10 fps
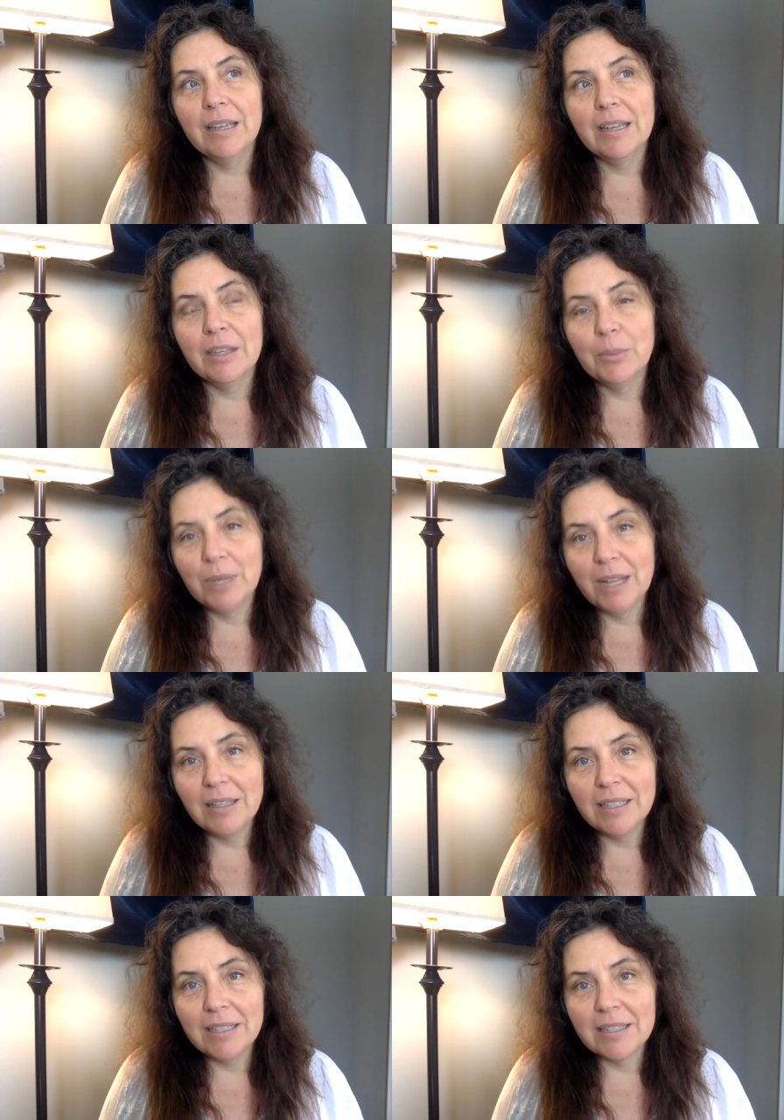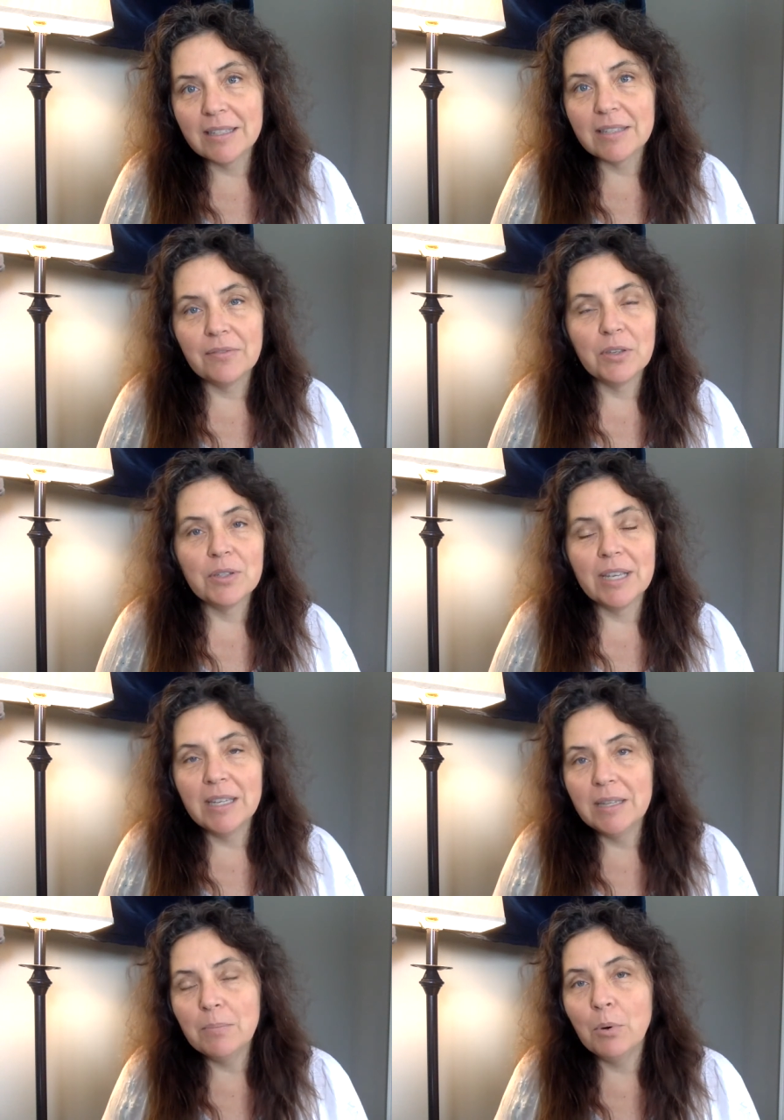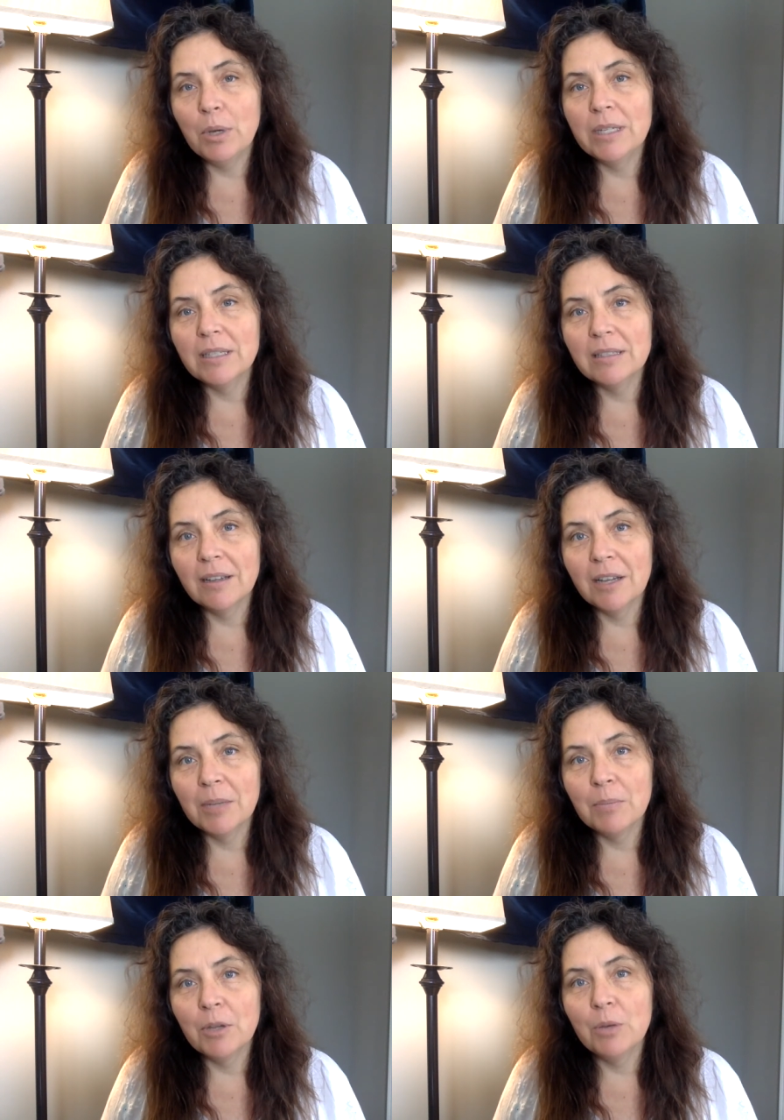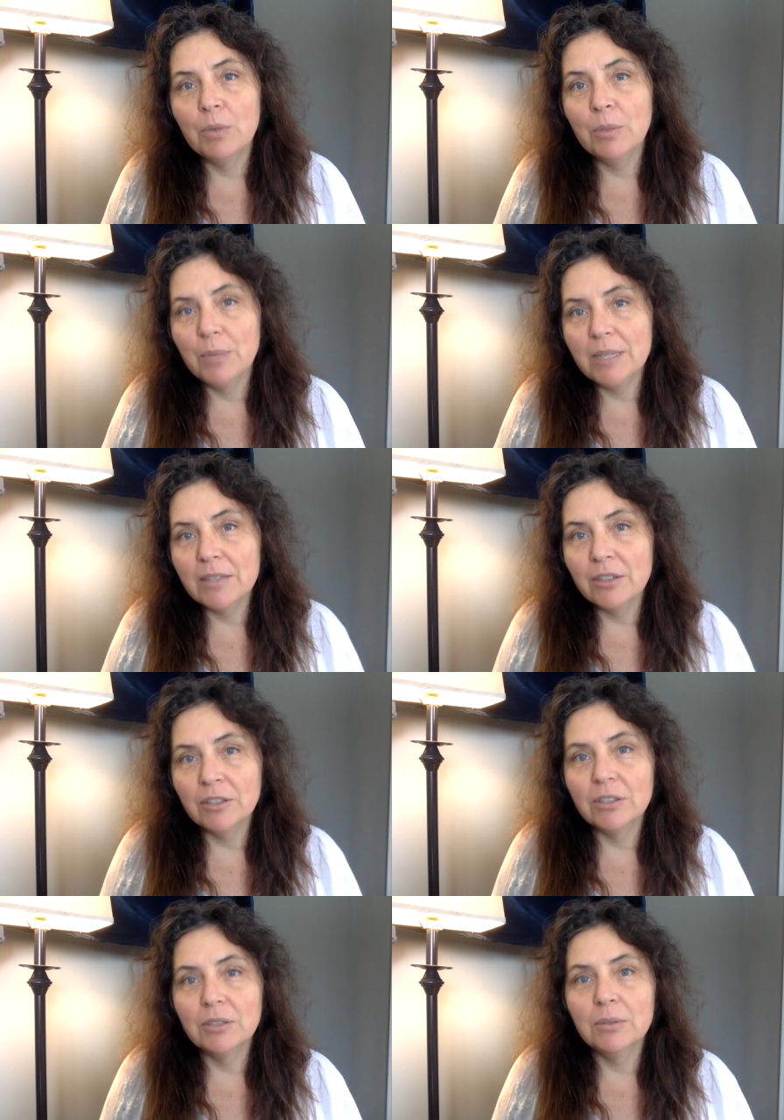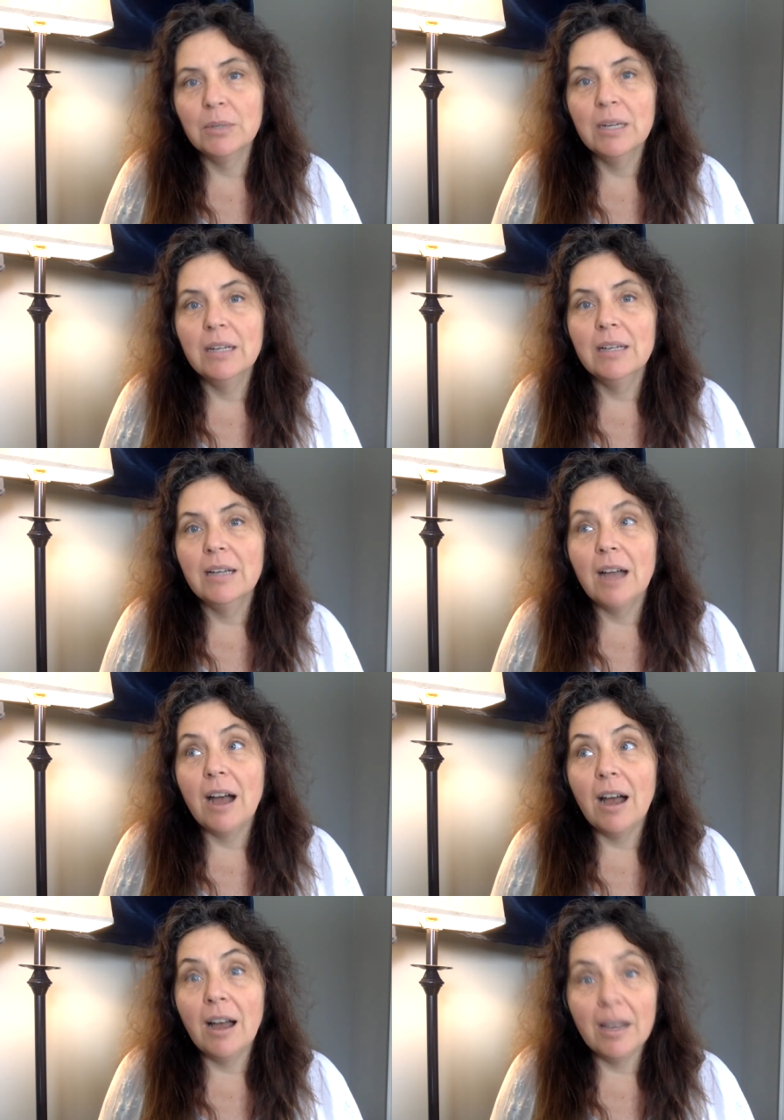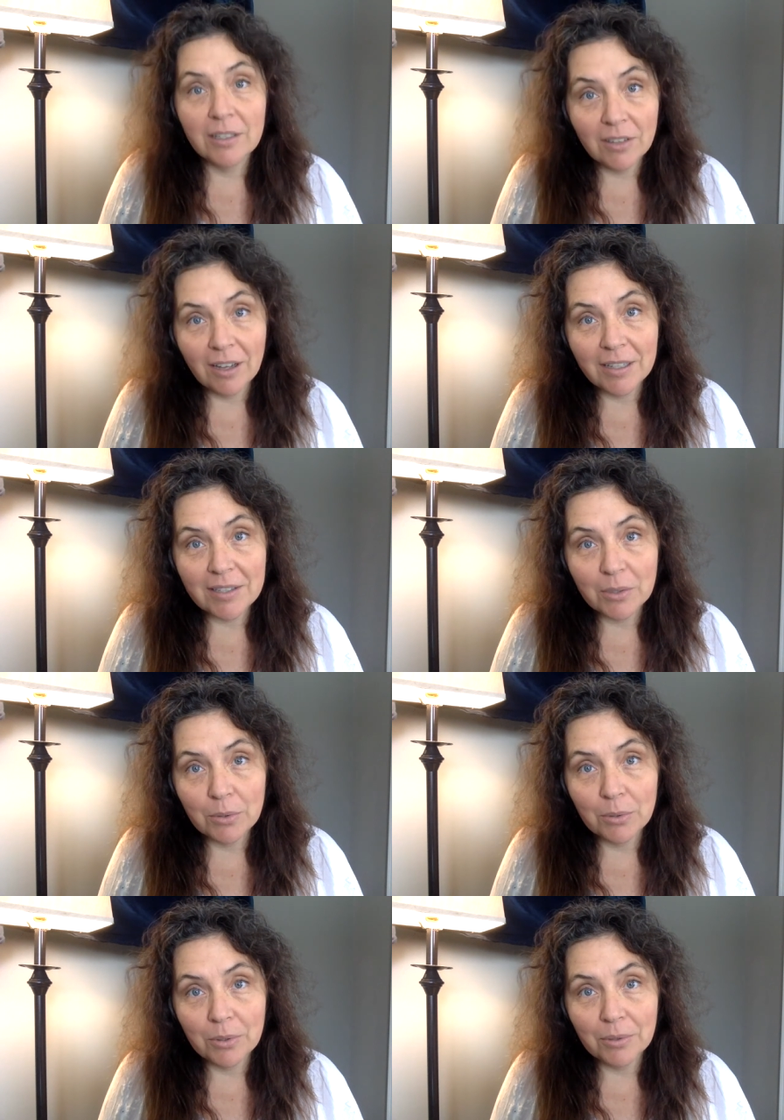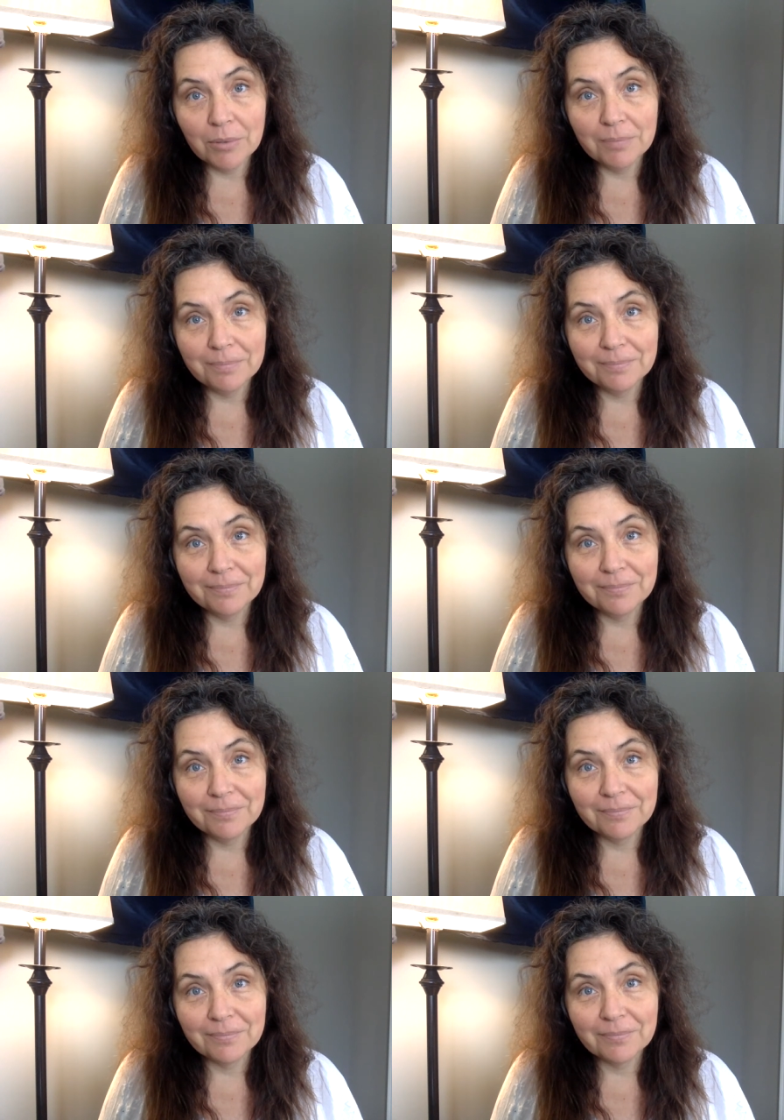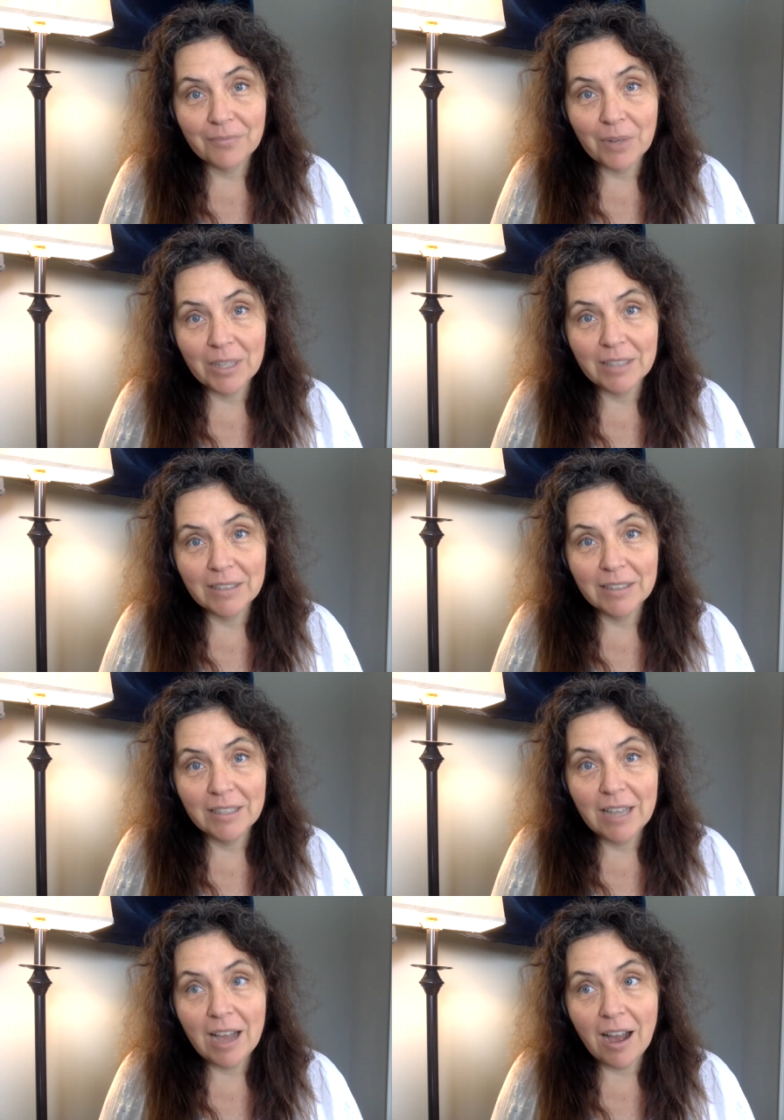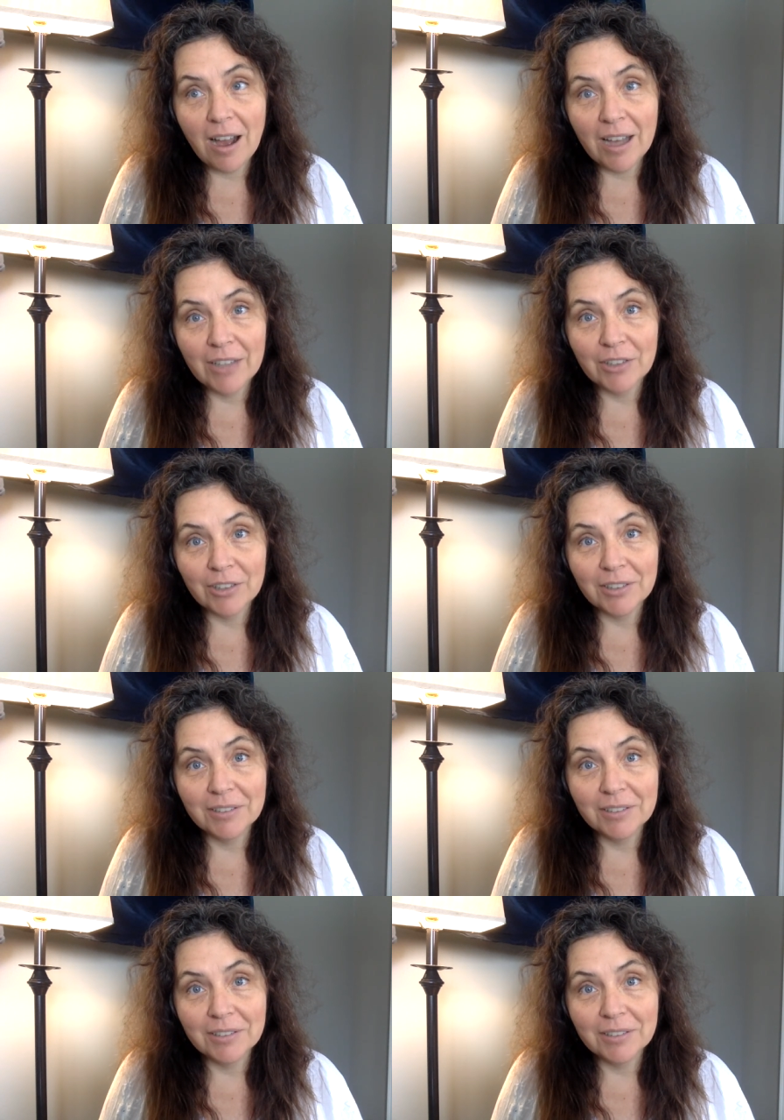And the reality is is if there's any point in time when we start to idolize a guru, right? Idol.